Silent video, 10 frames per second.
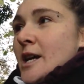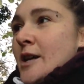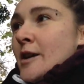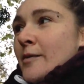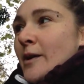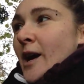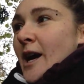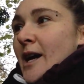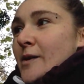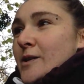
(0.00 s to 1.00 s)
you know, we're like
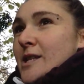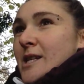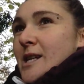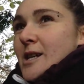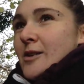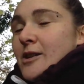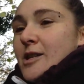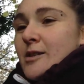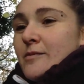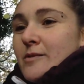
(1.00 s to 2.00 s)
LCD
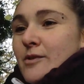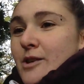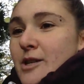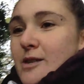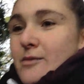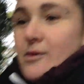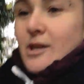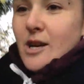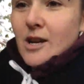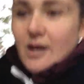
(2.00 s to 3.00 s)
crystals,
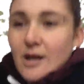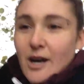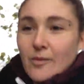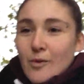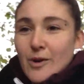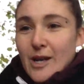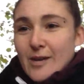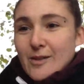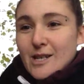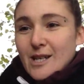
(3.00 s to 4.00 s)
like walking
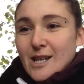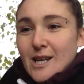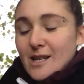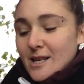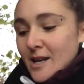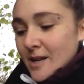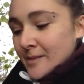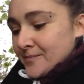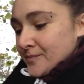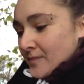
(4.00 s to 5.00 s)
LCDs,
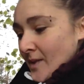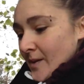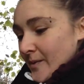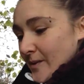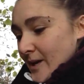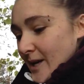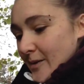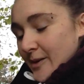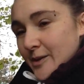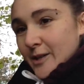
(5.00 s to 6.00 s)

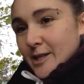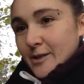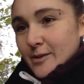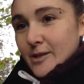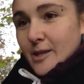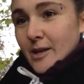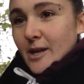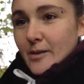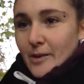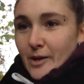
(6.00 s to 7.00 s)
liquid crystals. So
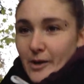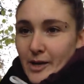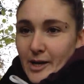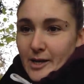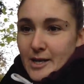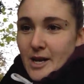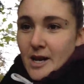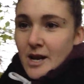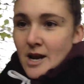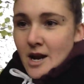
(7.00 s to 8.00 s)
yeah, we are. And
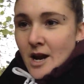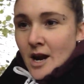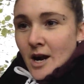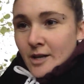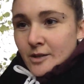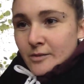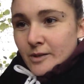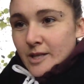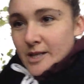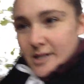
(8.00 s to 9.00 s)
I just
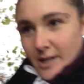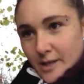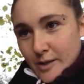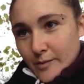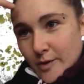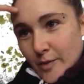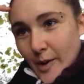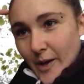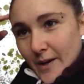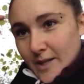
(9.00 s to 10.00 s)
wanted to say some more
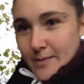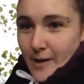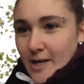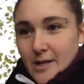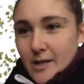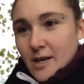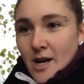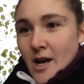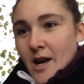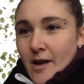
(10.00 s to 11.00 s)
about that space, because
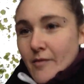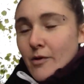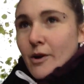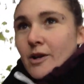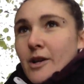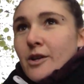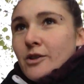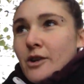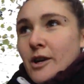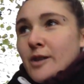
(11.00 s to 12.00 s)
everyone, you
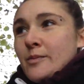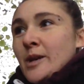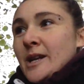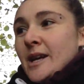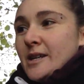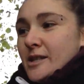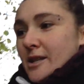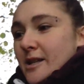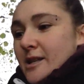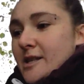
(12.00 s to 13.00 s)
should go into meditation
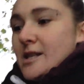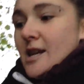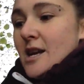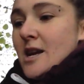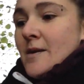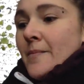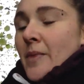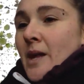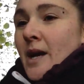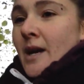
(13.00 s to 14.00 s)
and then see.
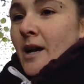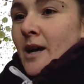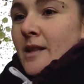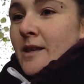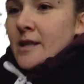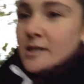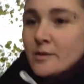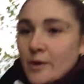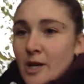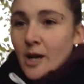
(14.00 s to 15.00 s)
And this has been